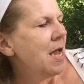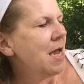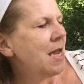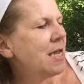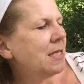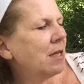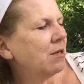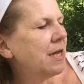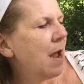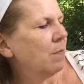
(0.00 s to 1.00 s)
and he
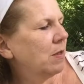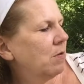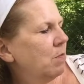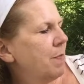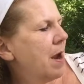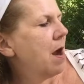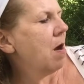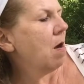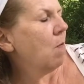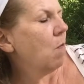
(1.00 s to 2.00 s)
settled down with Little
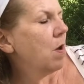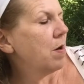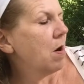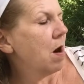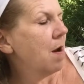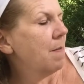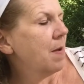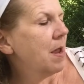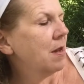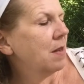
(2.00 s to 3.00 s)
Bear on one
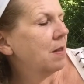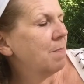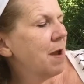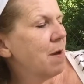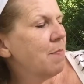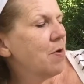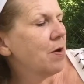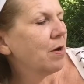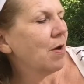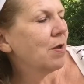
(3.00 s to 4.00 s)
arm and the bear book